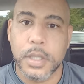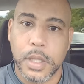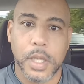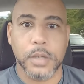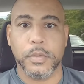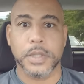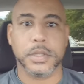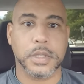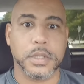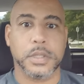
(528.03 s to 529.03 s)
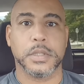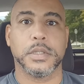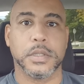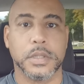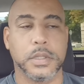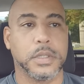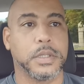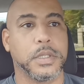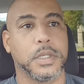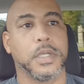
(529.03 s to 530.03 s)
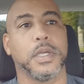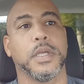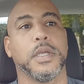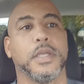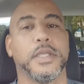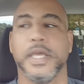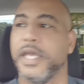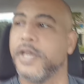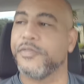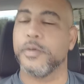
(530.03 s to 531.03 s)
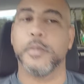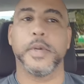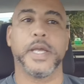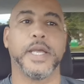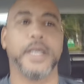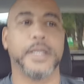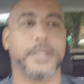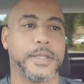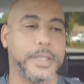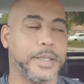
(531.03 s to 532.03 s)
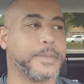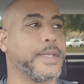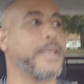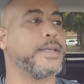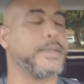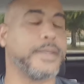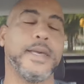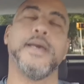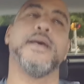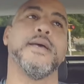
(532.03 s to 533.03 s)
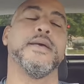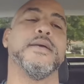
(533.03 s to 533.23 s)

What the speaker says: Like, what the? Get hit from behind. And I'm like, God.